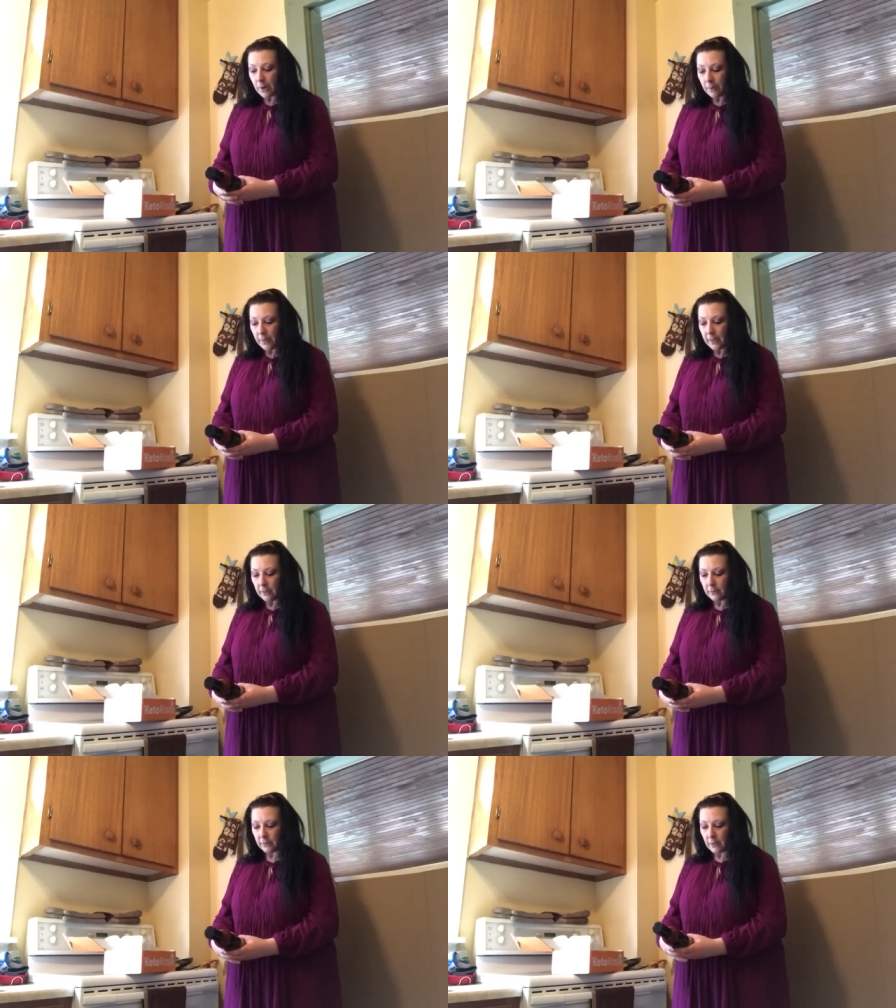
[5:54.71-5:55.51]

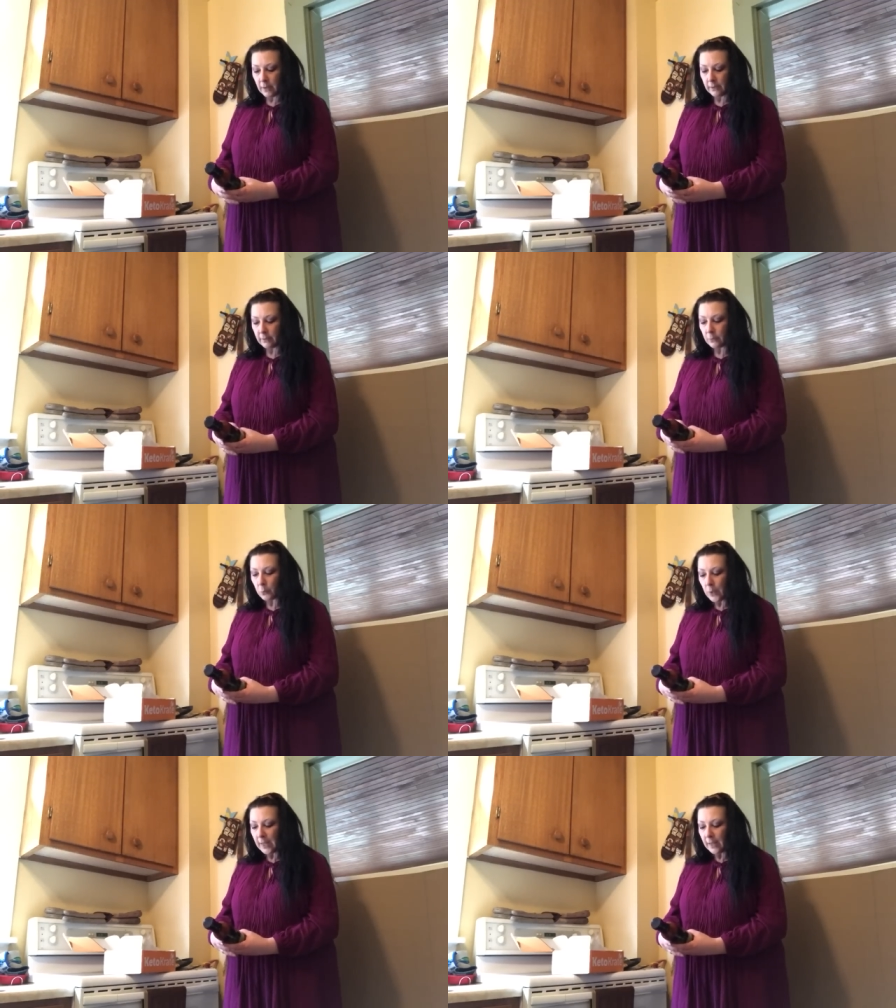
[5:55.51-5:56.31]
barbecue sauce,
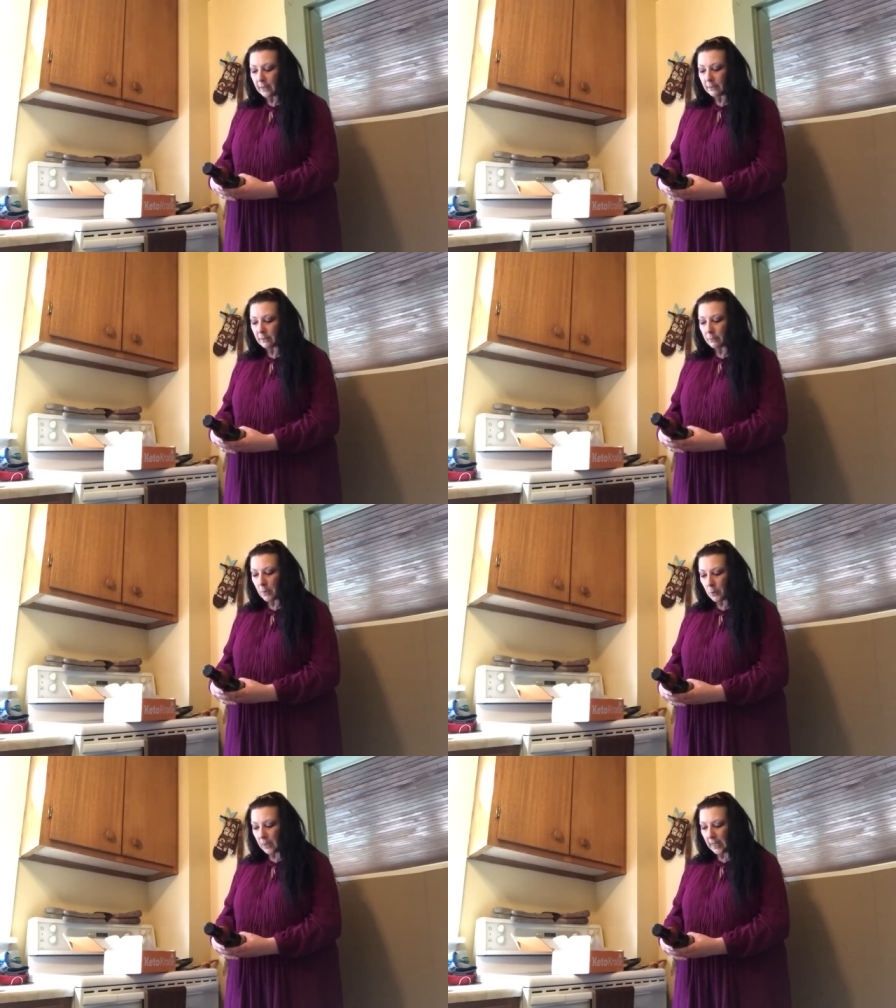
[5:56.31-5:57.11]
sweet and
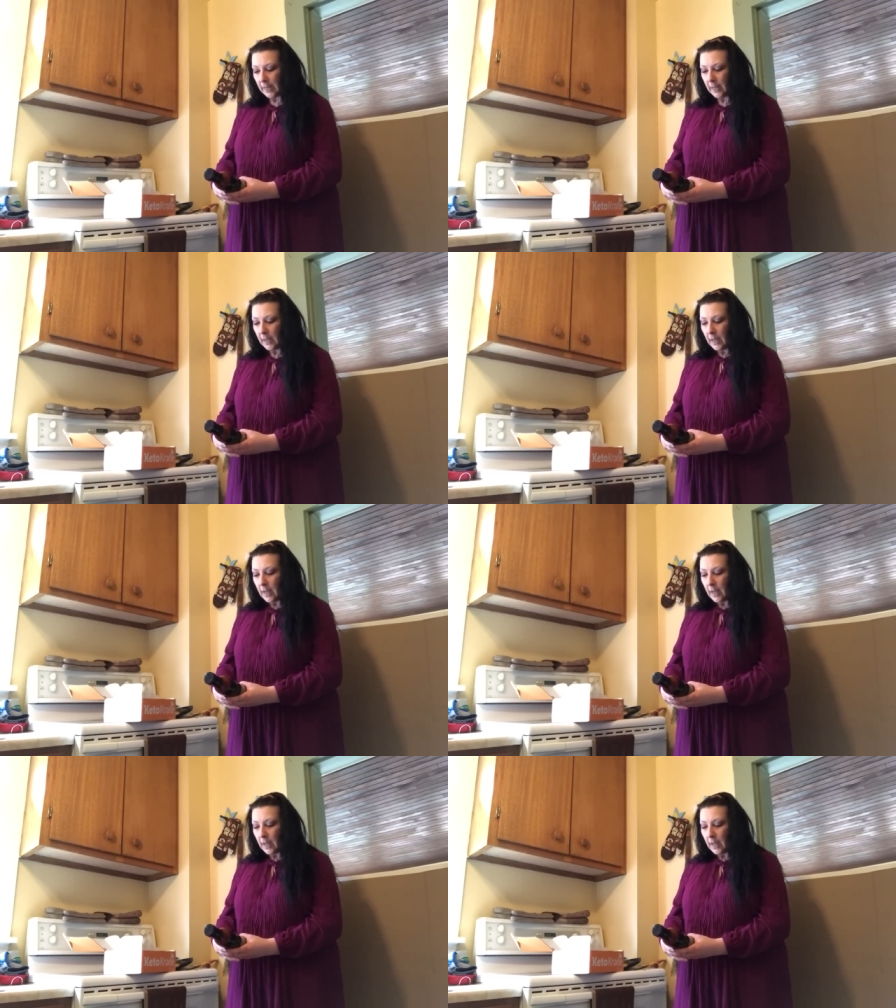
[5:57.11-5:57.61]
smoky.